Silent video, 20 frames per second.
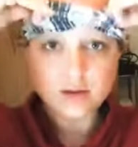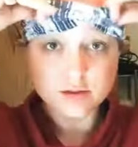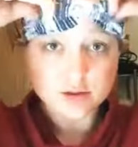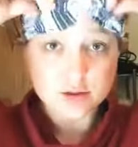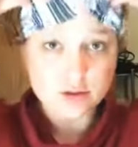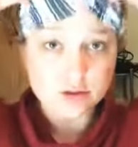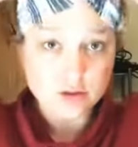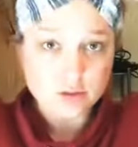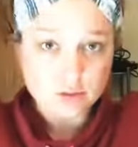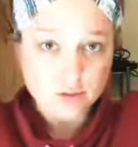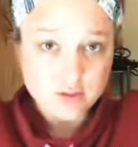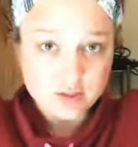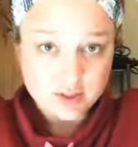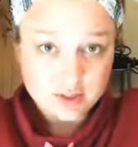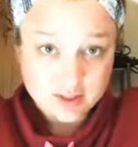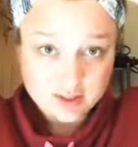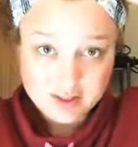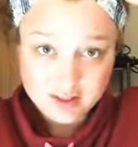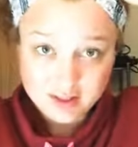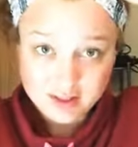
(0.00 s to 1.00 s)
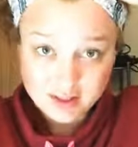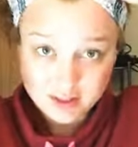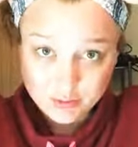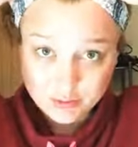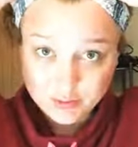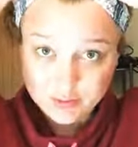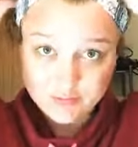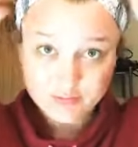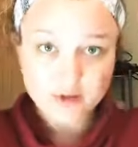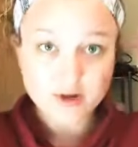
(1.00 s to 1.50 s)
uses liquid
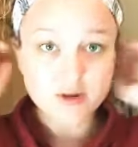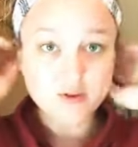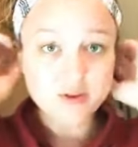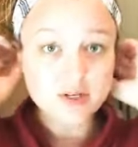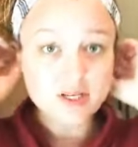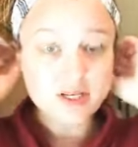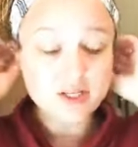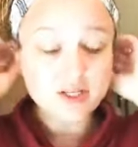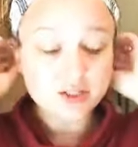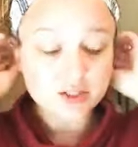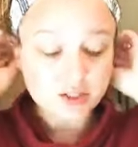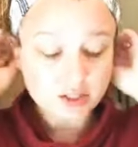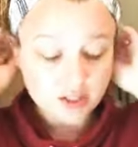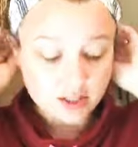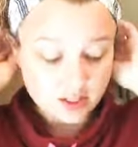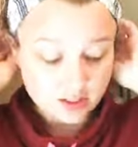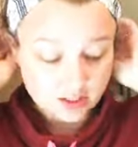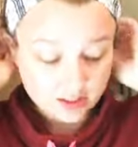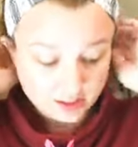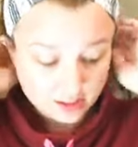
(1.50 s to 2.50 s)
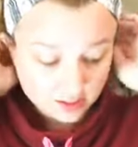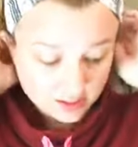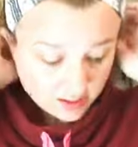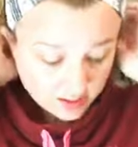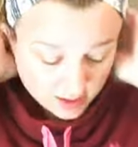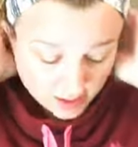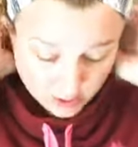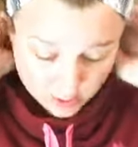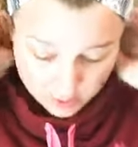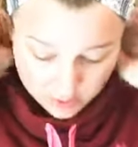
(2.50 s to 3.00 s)
foundation and
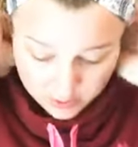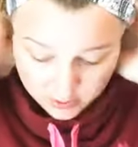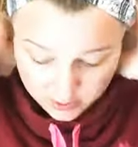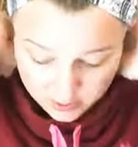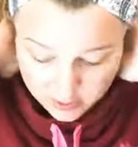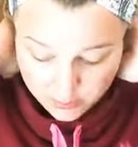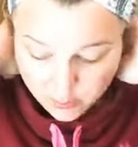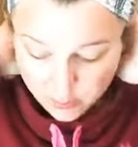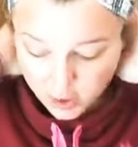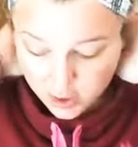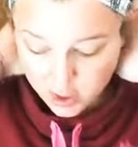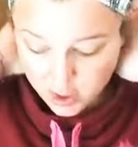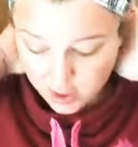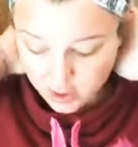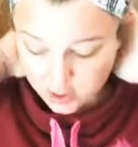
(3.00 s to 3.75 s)
uses a brush?